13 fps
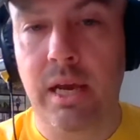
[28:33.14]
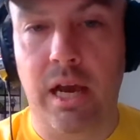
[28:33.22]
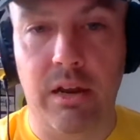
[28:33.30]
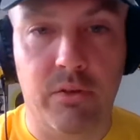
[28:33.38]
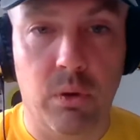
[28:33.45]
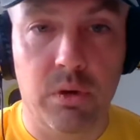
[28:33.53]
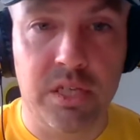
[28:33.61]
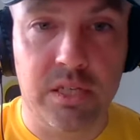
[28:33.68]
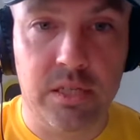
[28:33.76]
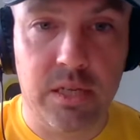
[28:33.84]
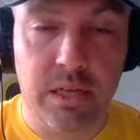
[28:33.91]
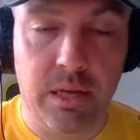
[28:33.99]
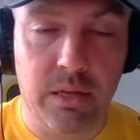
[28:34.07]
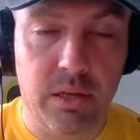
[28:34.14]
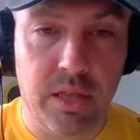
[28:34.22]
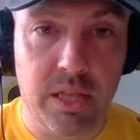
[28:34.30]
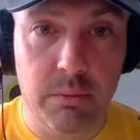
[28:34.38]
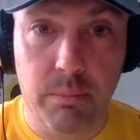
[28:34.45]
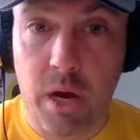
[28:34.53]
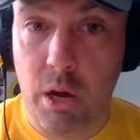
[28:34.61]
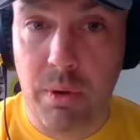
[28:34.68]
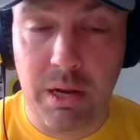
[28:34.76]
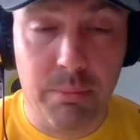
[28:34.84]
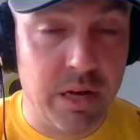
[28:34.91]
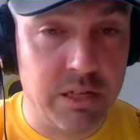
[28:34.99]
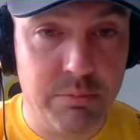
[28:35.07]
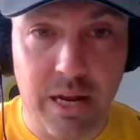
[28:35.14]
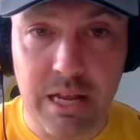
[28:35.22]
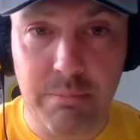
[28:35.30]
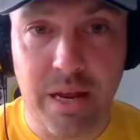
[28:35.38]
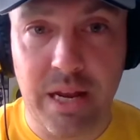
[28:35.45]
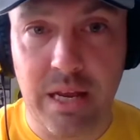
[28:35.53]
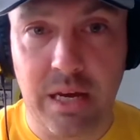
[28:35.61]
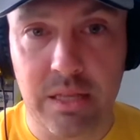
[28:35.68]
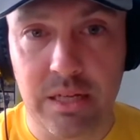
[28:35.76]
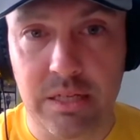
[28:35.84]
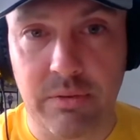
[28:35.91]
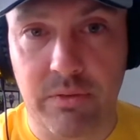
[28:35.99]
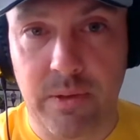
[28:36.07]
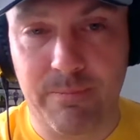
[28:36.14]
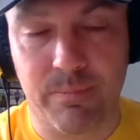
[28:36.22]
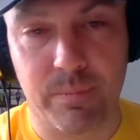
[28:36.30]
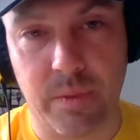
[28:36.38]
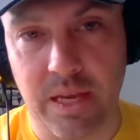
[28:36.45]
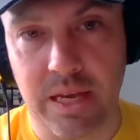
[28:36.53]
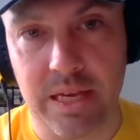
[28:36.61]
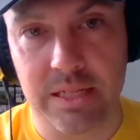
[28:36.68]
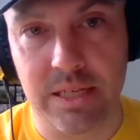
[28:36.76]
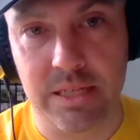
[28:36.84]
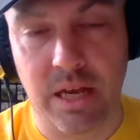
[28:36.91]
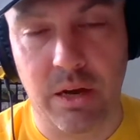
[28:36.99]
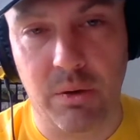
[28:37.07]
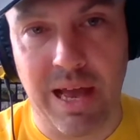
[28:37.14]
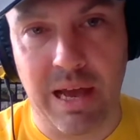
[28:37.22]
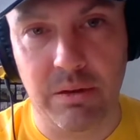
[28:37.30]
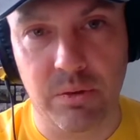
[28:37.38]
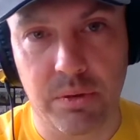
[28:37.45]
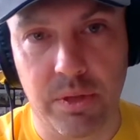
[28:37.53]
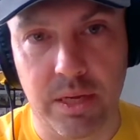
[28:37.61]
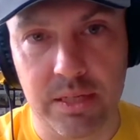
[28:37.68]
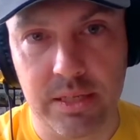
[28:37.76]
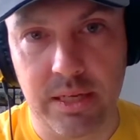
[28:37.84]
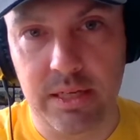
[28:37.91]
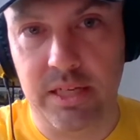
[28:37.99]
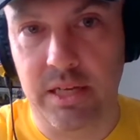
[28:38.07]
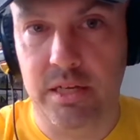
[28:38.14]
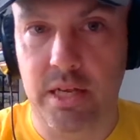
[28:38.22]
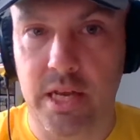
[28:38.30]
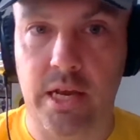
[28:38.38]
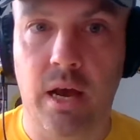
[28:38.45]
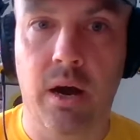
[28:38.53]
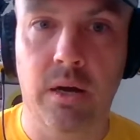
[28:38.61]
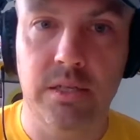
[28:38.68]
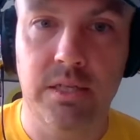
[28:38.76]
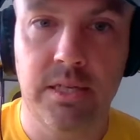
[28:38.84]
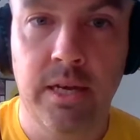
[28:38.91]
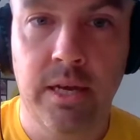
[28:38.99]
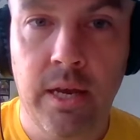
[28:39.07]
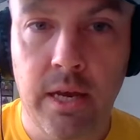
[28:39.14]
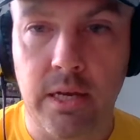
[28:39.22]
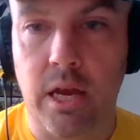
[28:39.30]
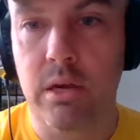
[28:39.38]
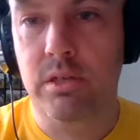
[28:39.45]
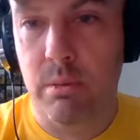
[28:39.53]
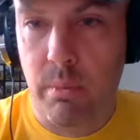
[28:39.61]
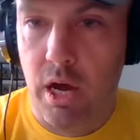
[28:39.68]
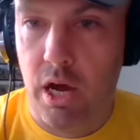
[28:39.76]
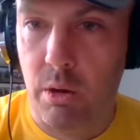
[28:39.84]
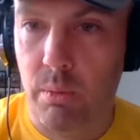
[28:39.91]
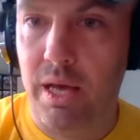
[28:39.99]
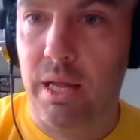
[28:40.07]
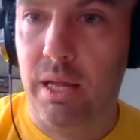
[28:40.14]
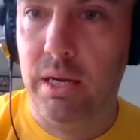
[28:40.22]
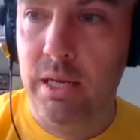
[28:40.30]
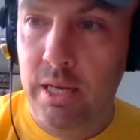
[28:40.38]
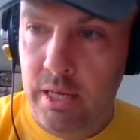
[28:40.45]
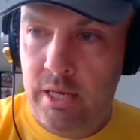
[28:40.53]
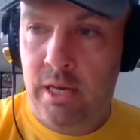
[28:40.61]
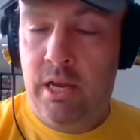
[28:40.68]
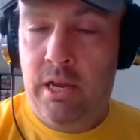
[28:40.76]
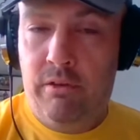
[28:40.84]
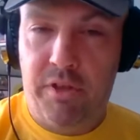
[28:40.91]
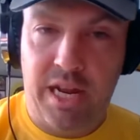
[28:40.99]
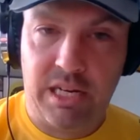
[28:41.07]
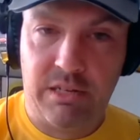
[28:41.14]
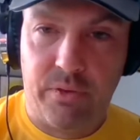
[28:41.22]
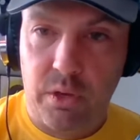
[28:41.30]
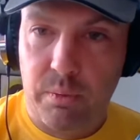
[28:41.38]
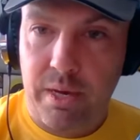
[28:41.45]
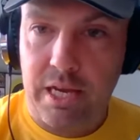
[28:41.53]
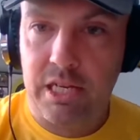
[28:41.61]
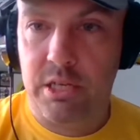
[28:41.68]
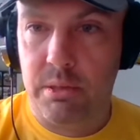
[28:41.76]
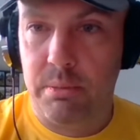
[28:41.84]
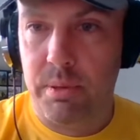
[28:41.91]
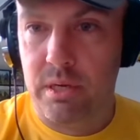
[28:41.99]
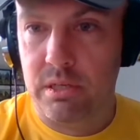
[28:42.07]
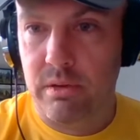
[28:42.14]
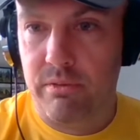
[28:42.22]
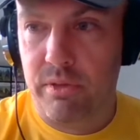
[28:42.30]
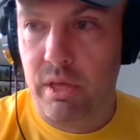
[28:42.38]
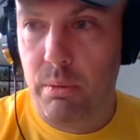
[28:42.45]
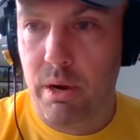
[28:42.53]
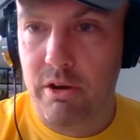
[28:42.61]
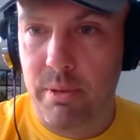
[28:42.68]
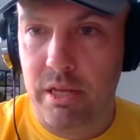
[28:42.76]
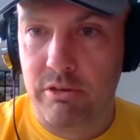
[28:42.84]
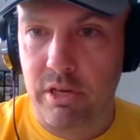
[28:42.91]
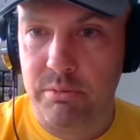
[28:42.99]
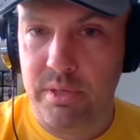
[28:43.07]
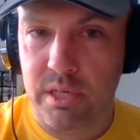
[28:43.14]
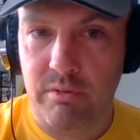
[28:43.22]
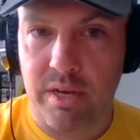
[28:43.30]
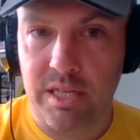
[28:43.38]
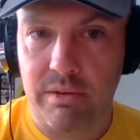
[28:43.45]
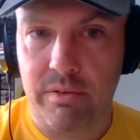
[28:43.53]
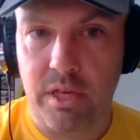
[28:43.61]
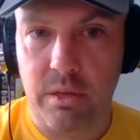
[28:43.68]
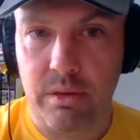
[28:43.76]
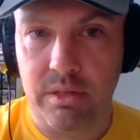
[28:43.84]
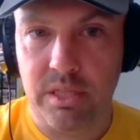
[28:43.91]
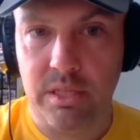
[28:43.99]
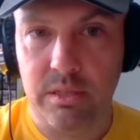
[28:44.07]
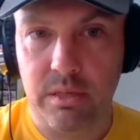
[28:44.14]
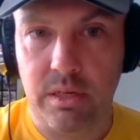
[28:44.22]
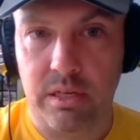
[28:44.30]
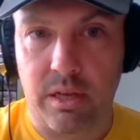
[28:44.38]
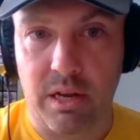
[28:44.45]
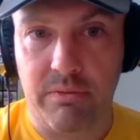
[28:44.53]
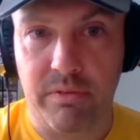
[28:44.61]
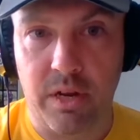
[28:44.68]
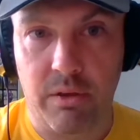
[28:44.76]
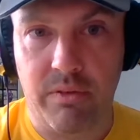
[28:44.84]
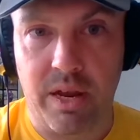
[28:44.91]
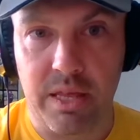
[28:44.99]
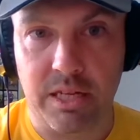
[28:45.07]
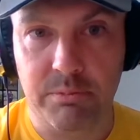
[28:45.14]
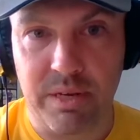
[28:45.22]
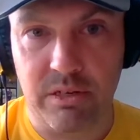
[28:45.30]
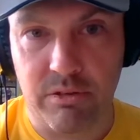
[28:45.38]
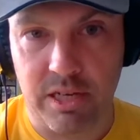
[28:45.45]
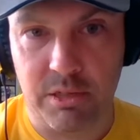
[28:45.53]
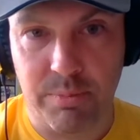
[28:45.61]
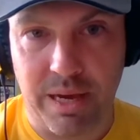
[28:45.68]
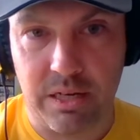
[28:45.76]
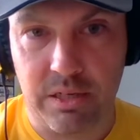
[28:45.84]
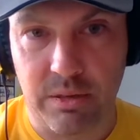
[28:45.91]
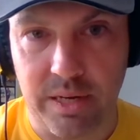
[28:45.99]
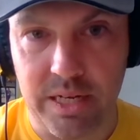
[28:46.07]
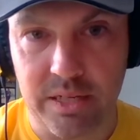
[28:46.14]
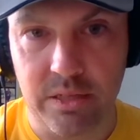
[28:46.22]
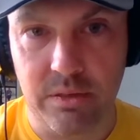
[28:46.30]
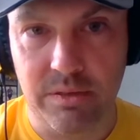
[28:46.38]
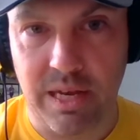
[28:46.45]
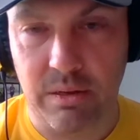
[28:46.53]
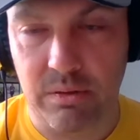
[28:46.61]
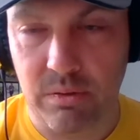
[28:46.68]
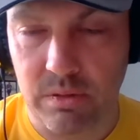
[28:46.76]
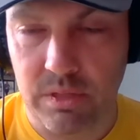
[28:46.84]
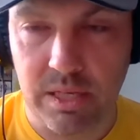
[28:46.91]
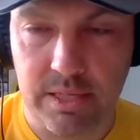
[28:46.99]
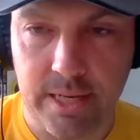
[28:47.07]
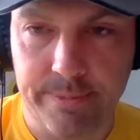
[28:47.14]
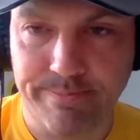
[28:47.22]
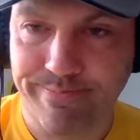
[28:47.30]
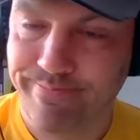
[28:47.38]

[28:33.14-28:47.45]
And of course, it's Marwell amongst many, many others. It's a whole outdoor thing, isn't it? You can't go to Marwell for the next few weeks because they're worried about transmission rates, even though there isn't. I don't even know if anything's been traced back to any zoos outdoors, is there?